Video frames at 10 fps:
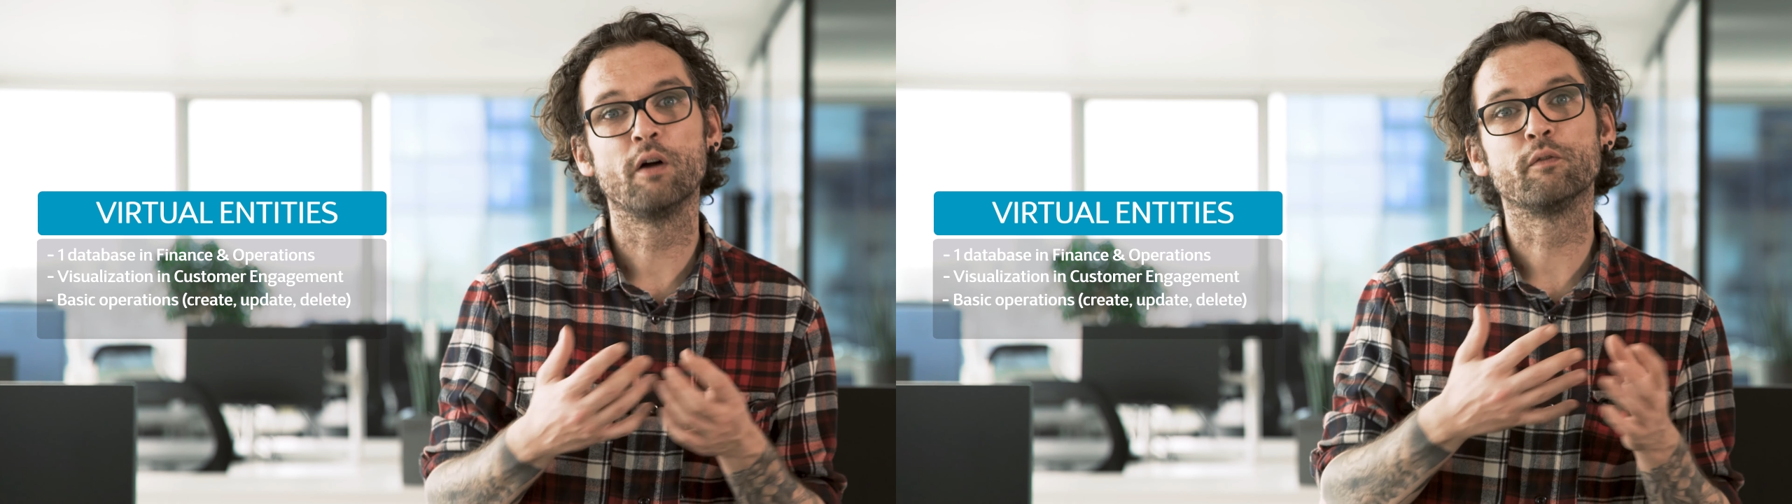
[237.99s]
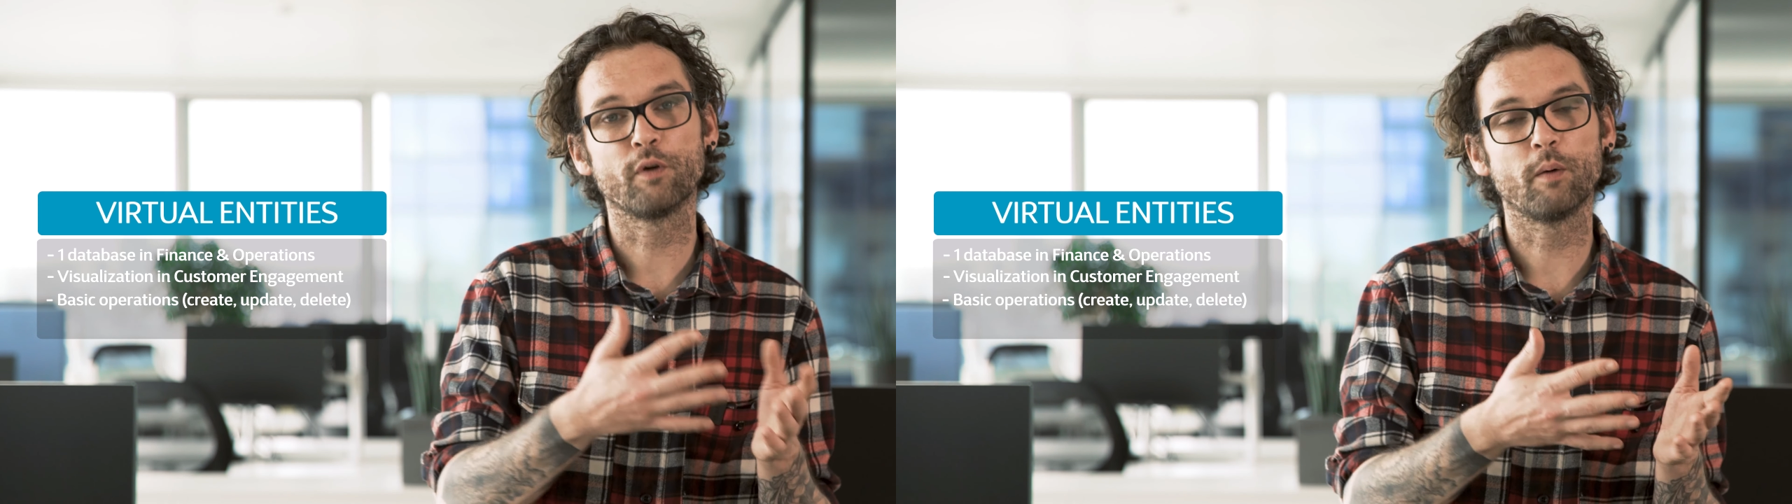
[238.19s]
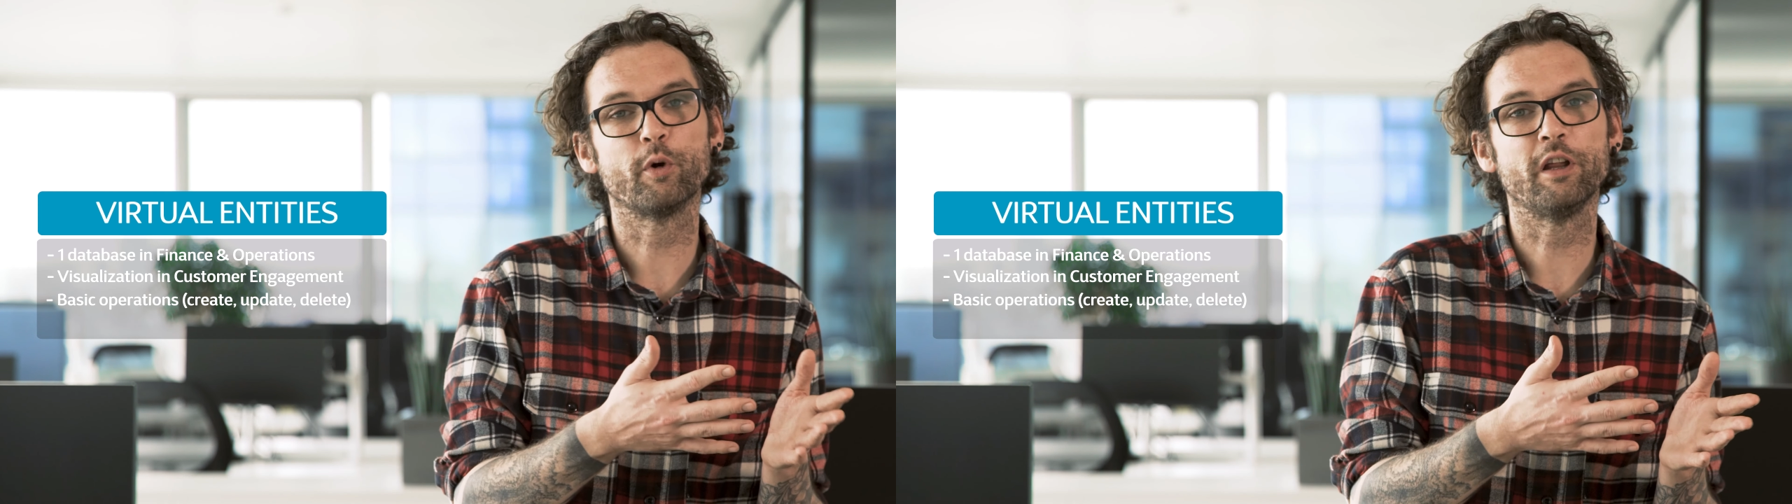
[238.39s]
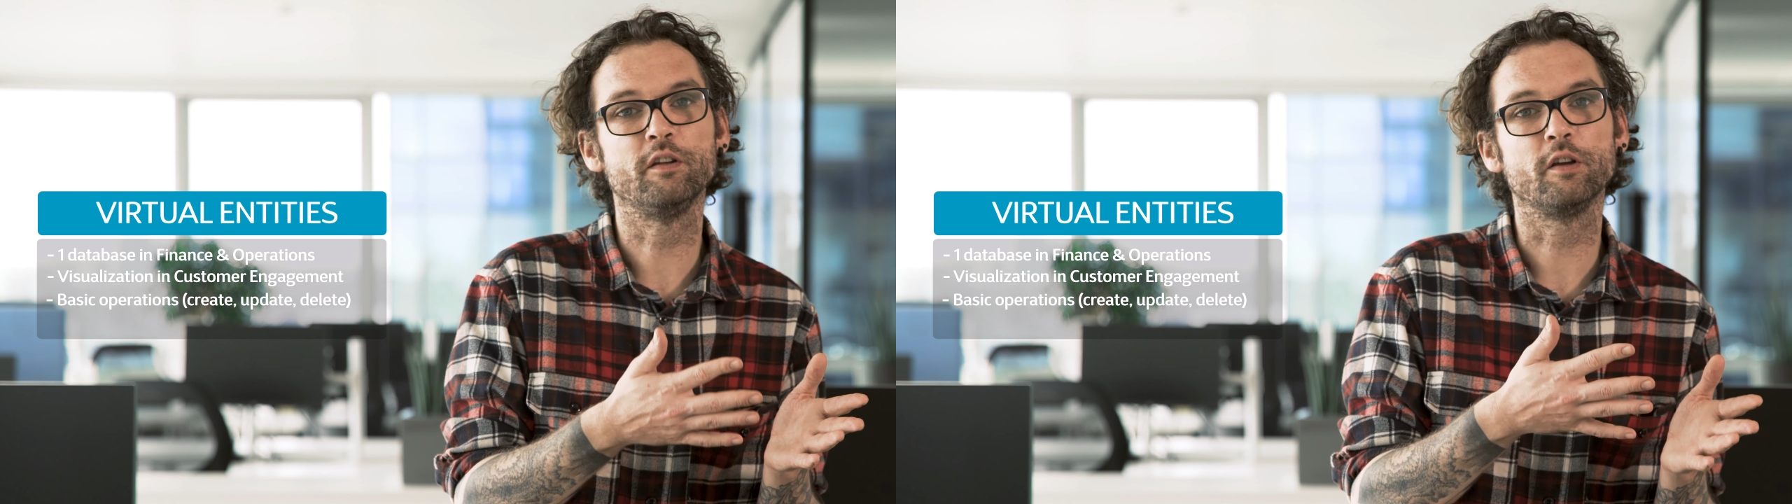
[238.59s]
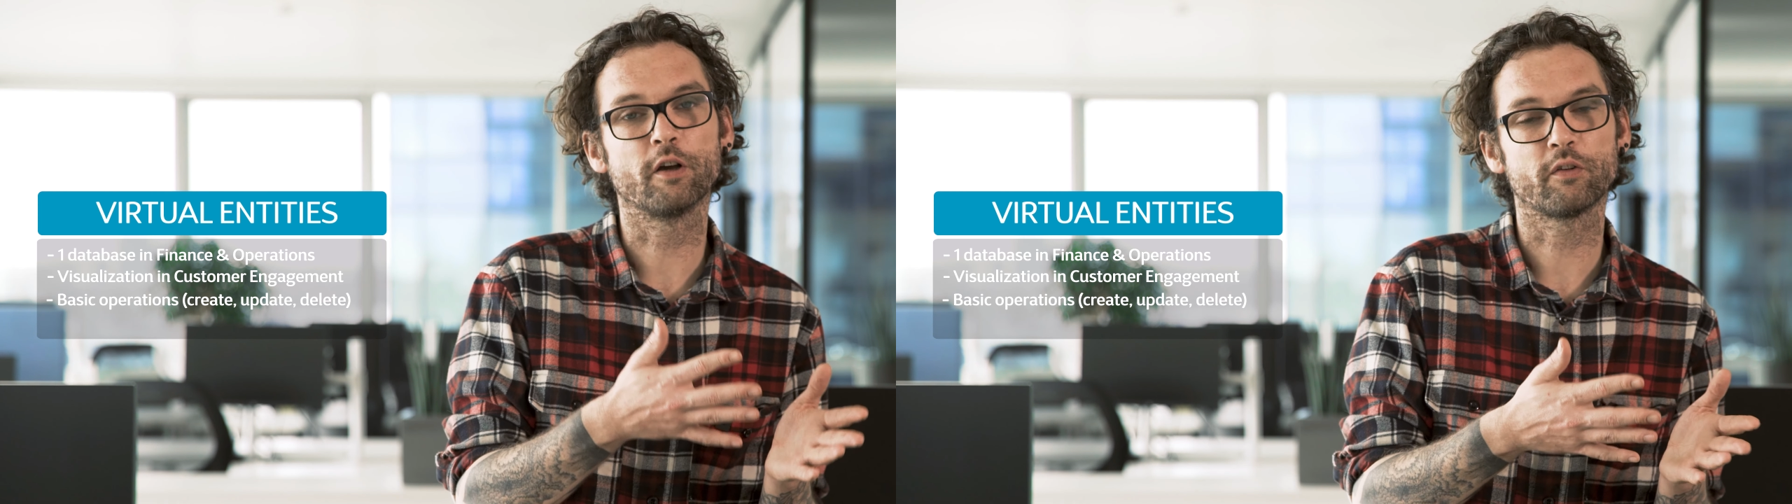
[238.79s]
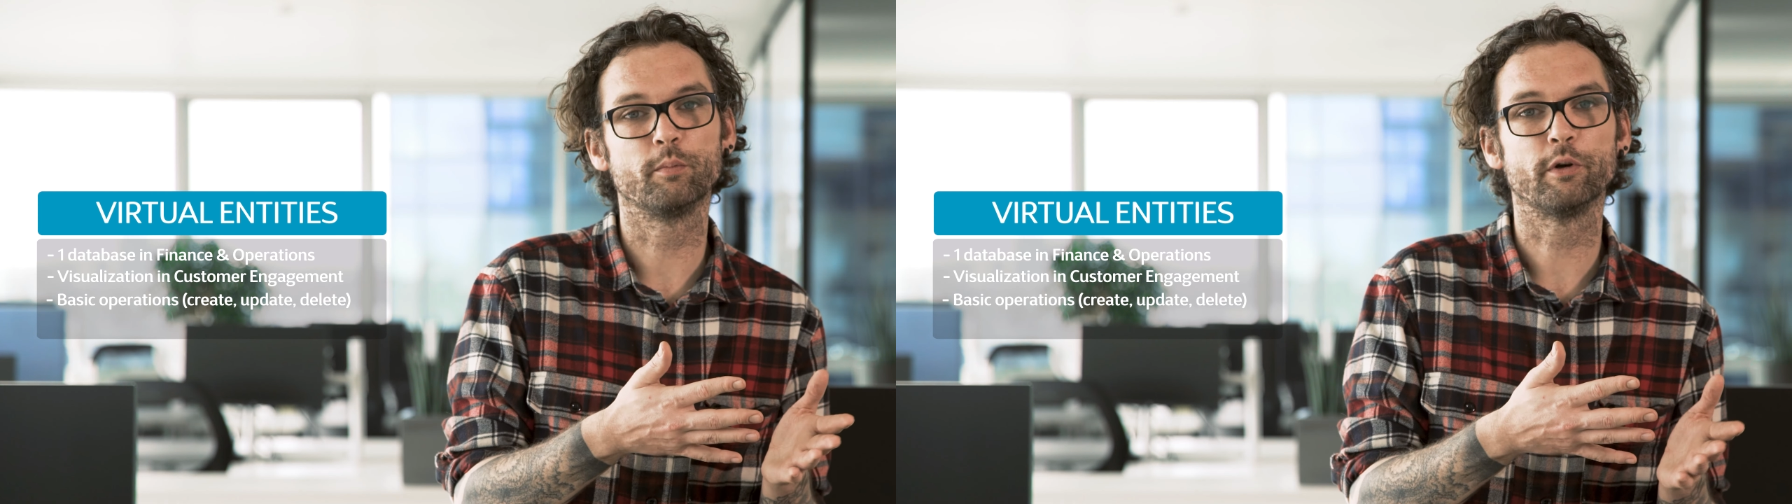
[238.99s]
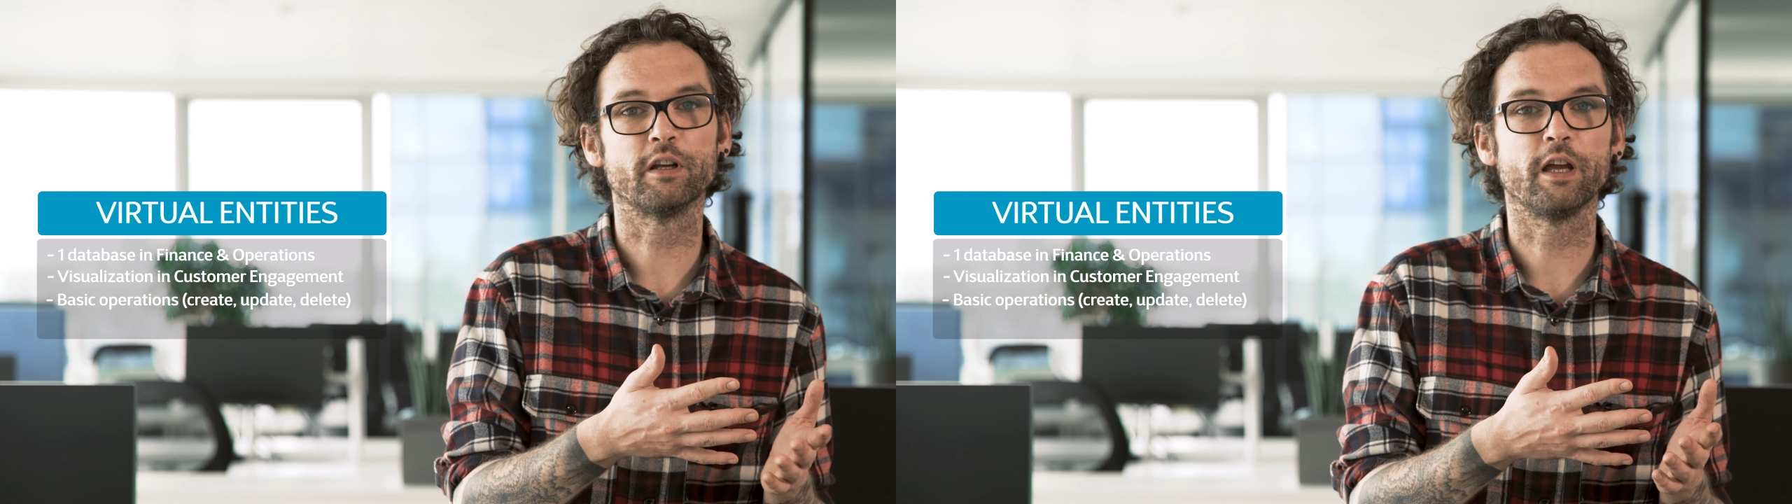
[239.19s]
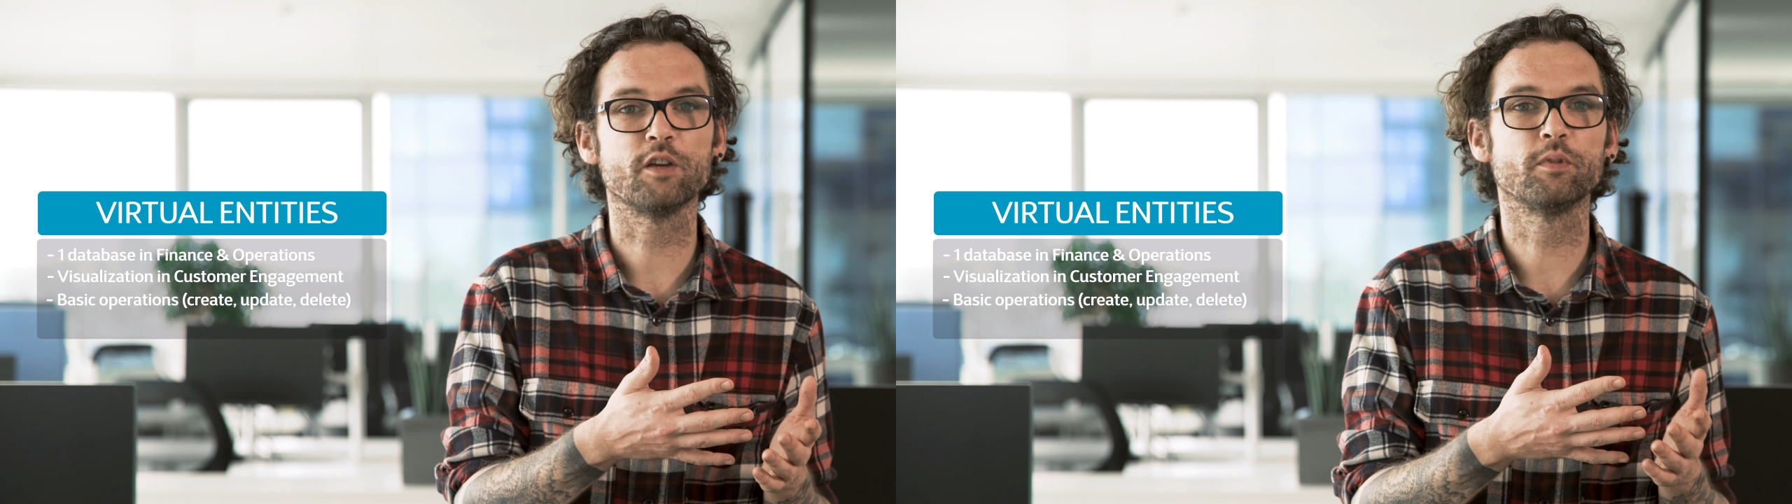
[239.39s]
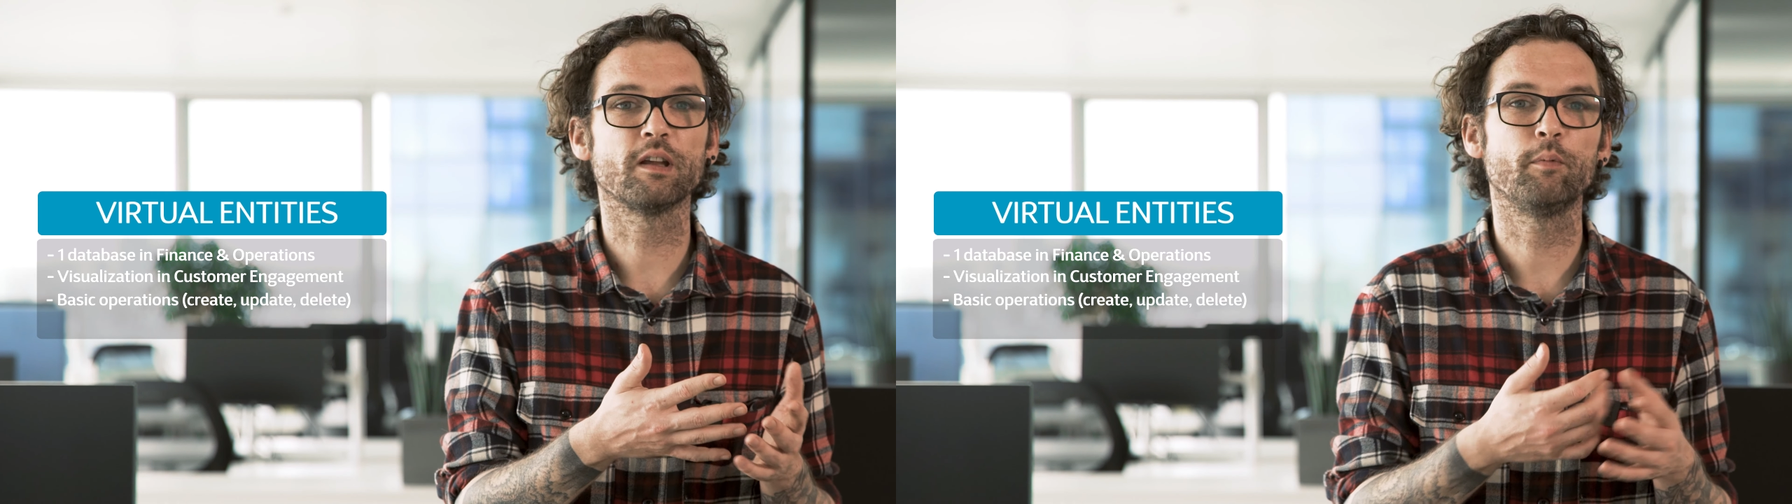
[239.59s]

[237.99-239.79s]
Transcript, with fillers: from within the Customer Engagement